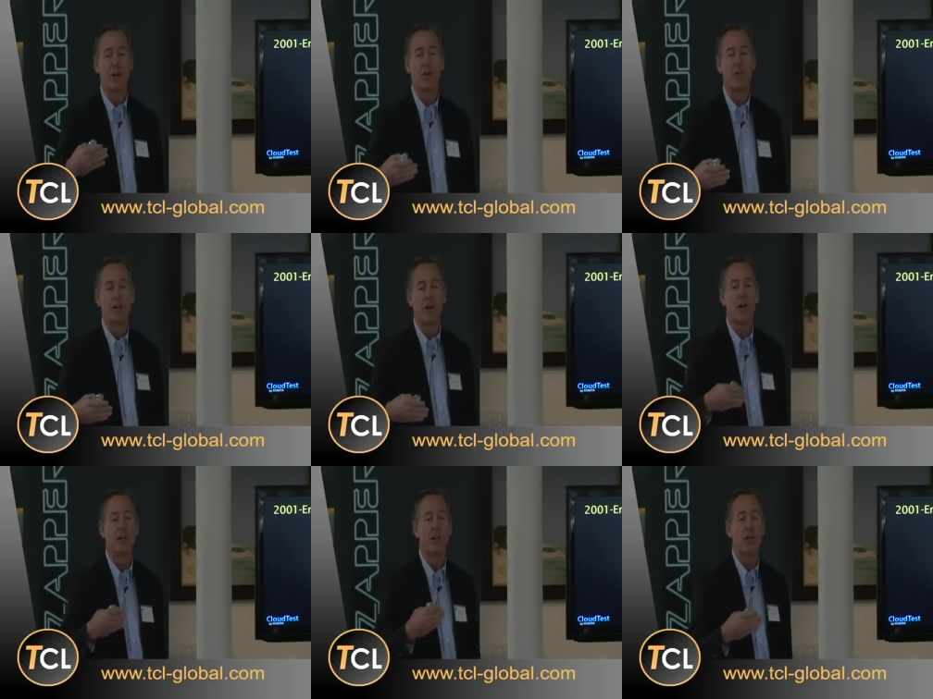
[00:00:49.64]
Wachovia,
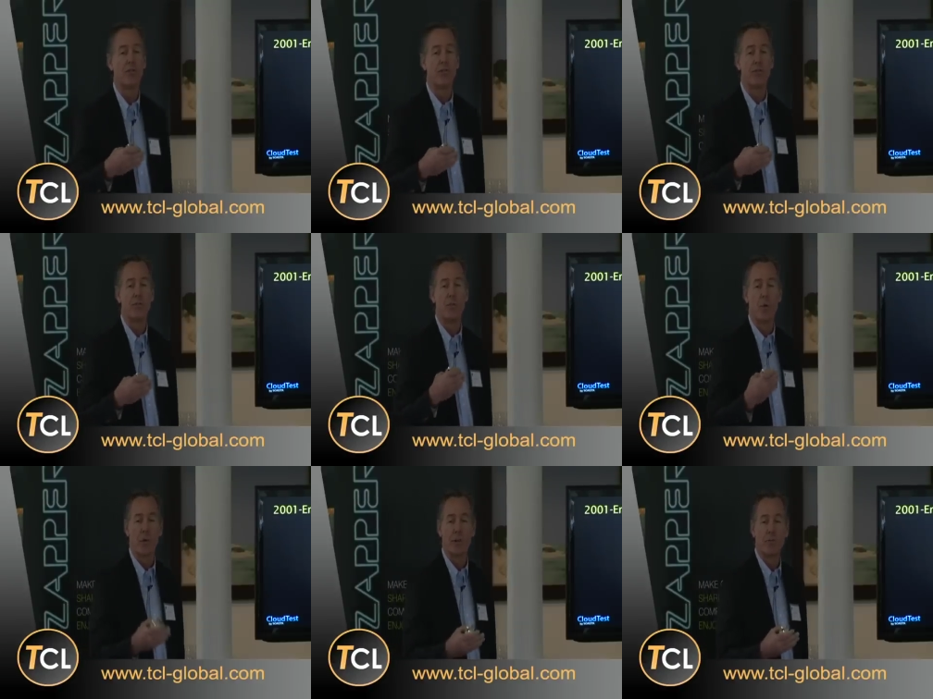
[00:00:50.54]
all the largest
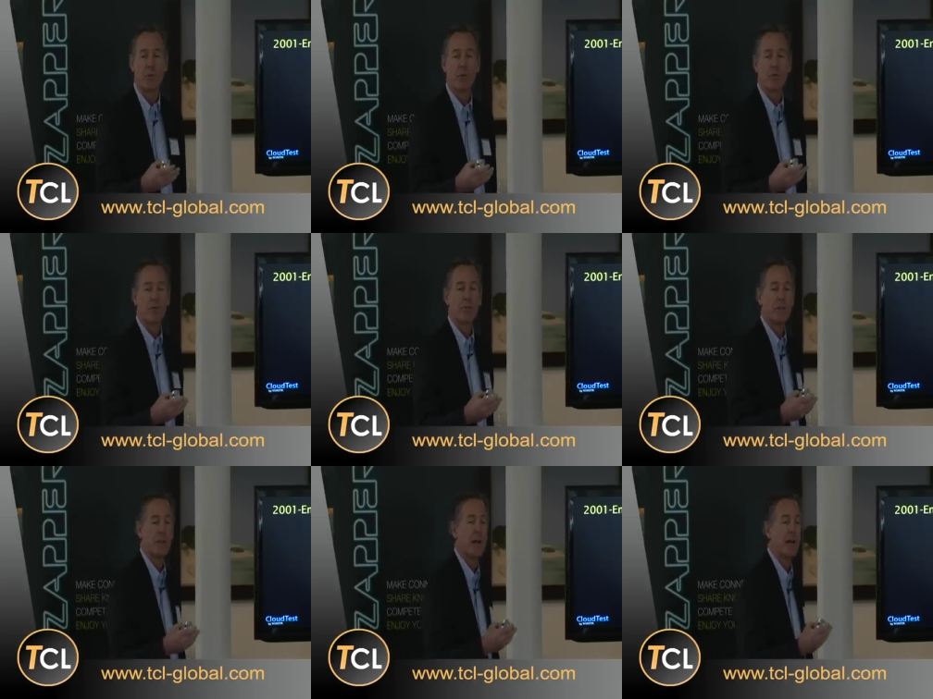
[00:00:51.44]
mortgage brokers in
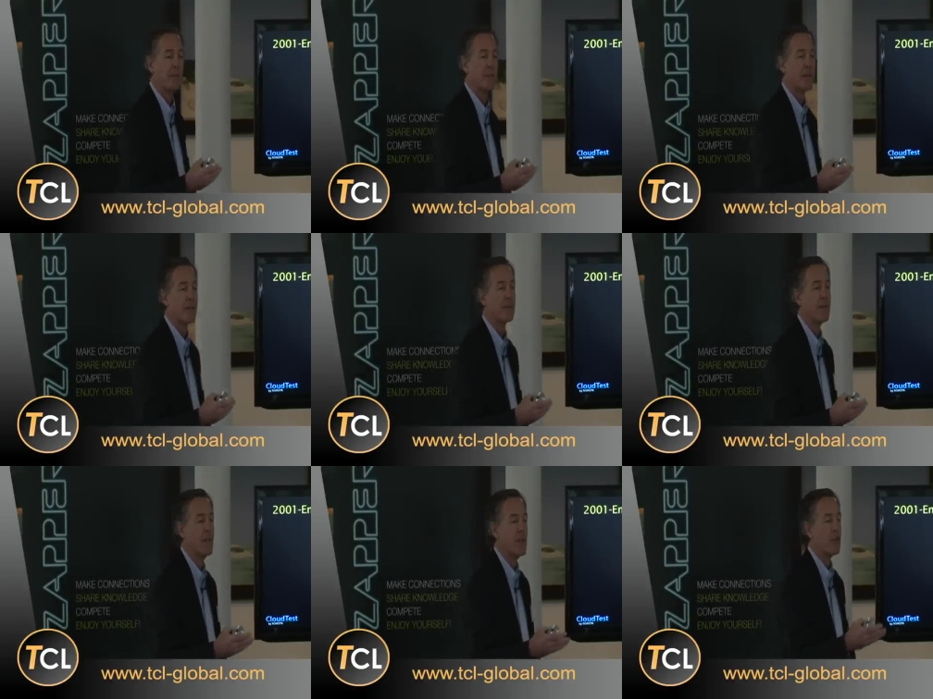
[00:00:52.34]
the United States
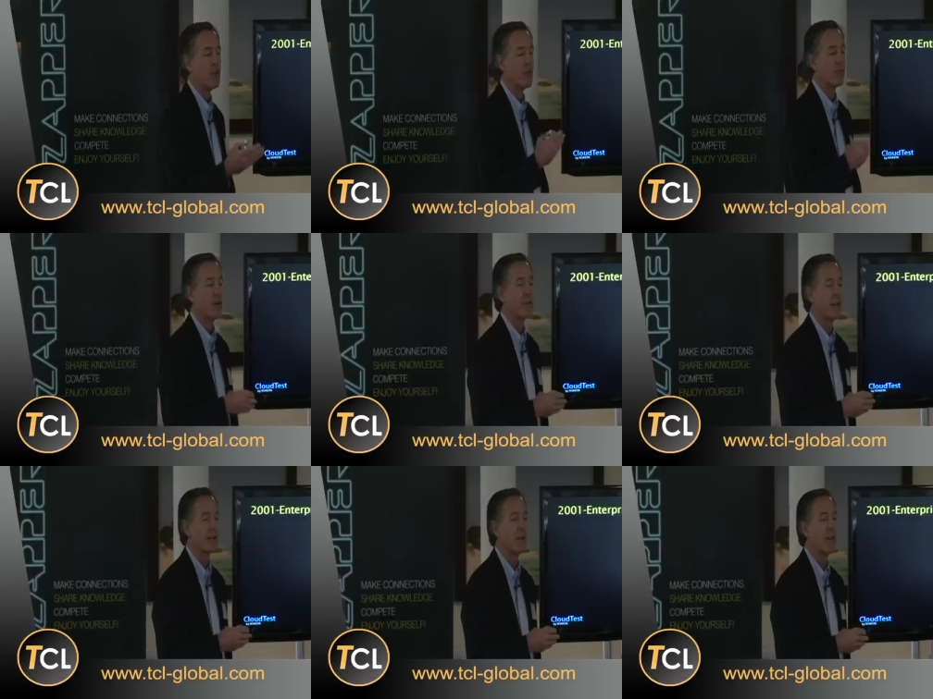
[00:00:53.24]
used our
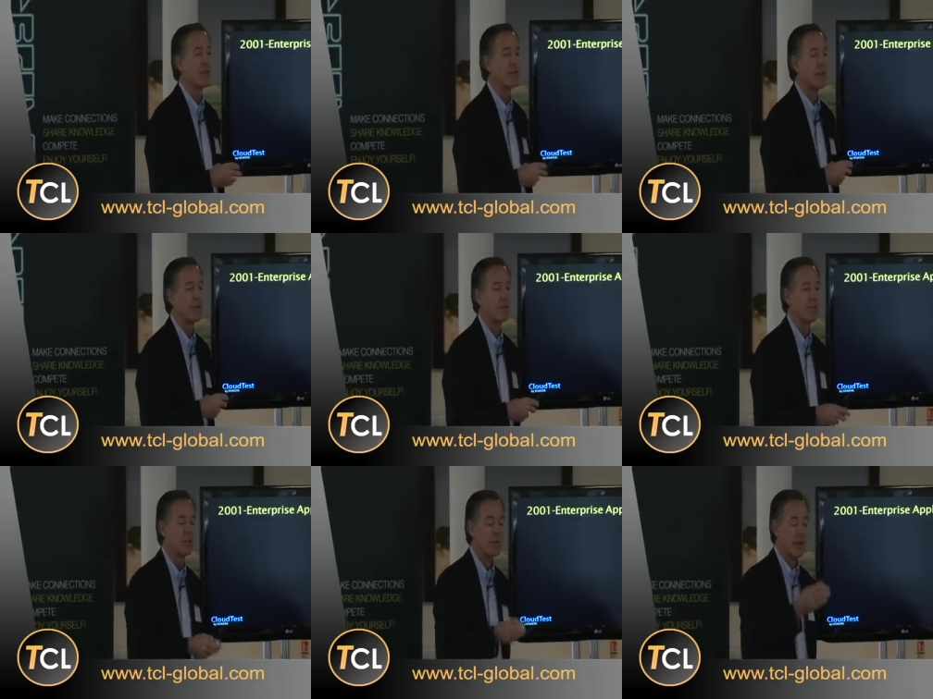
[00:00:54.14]
technology
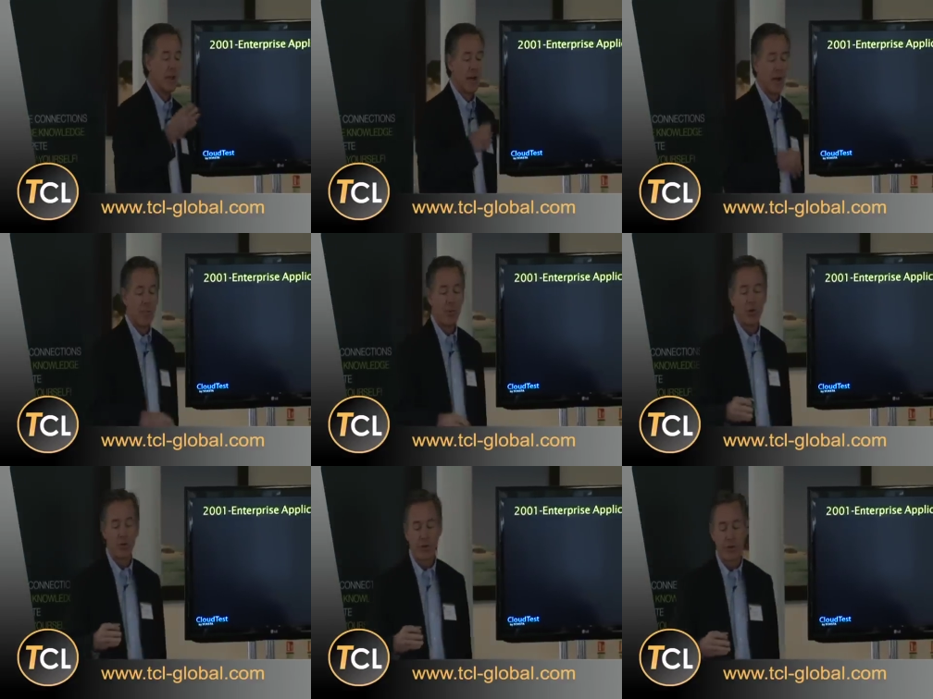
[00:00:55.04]
to
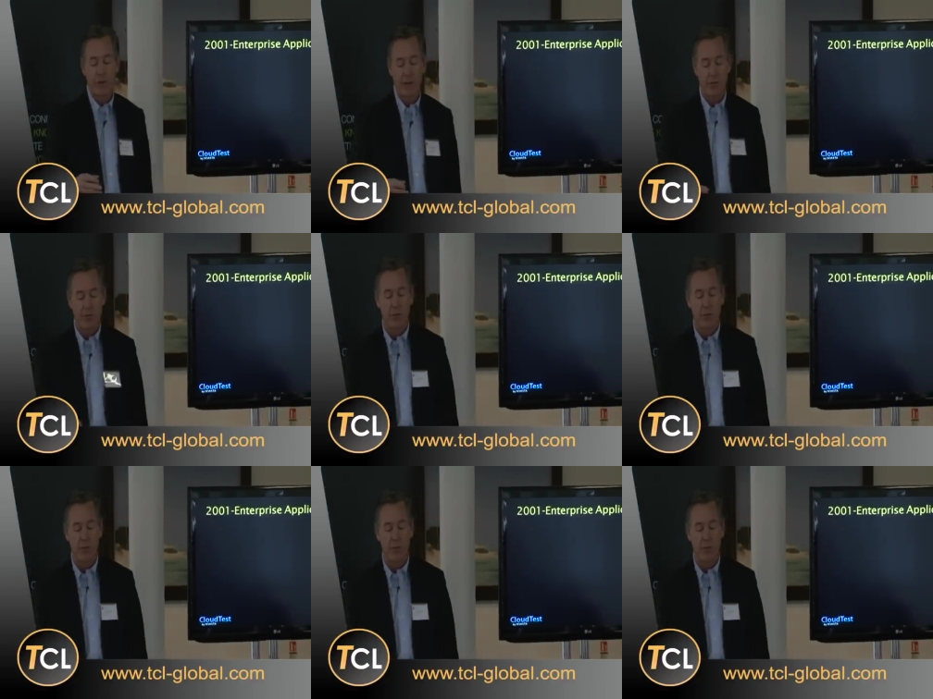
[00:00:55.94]
push things